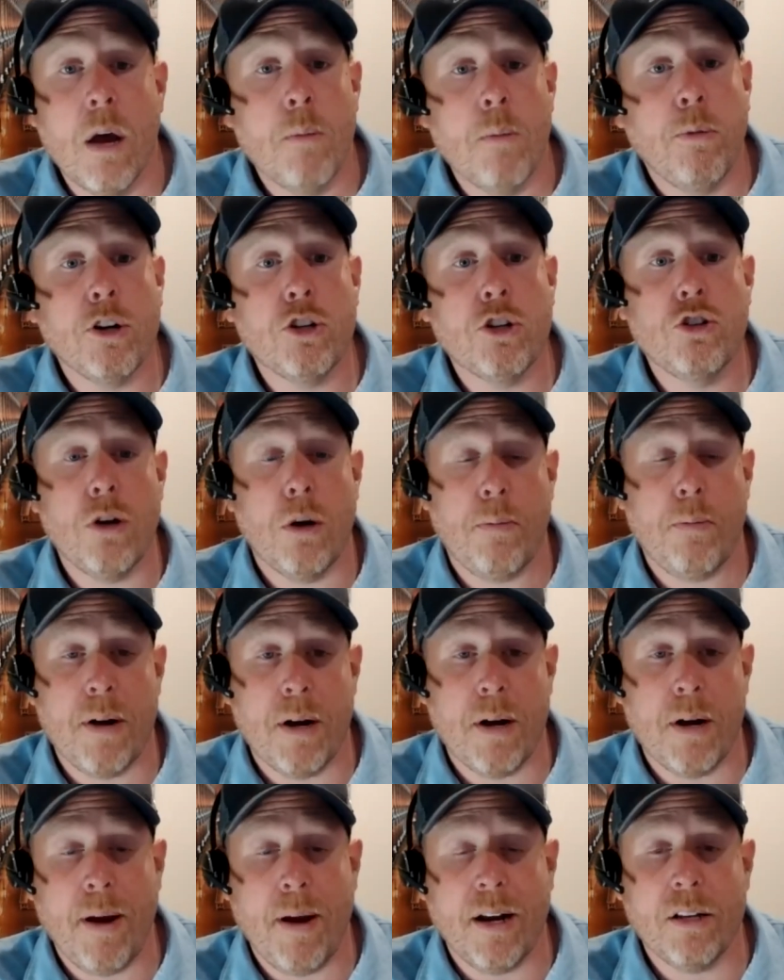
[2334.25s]
put you up
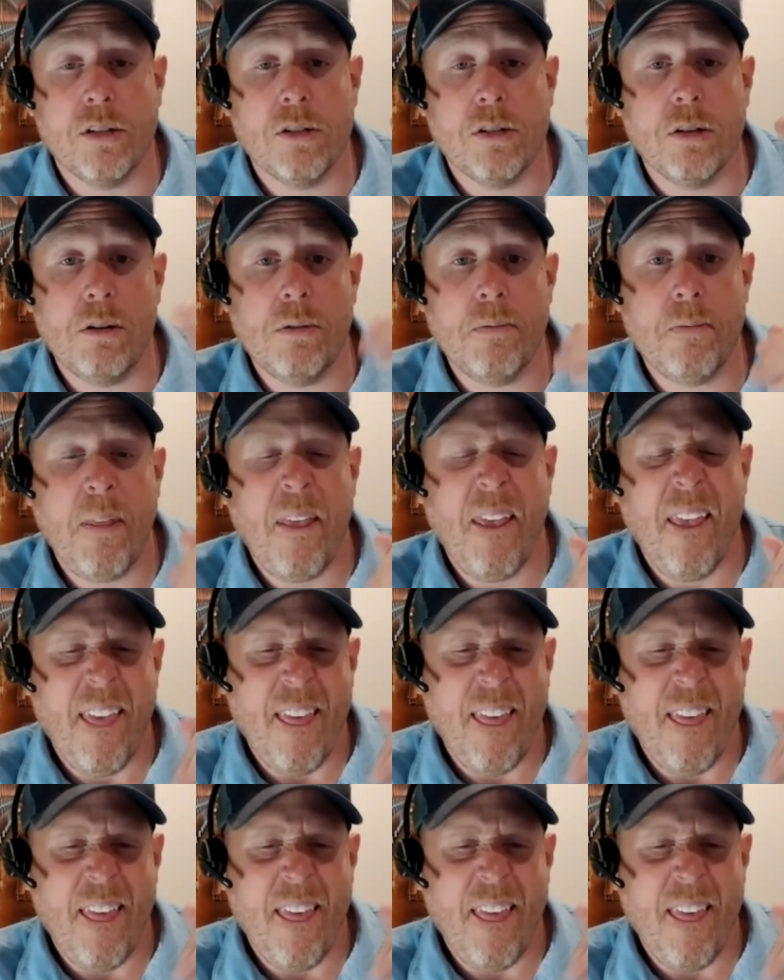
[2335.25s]
on a pedestal,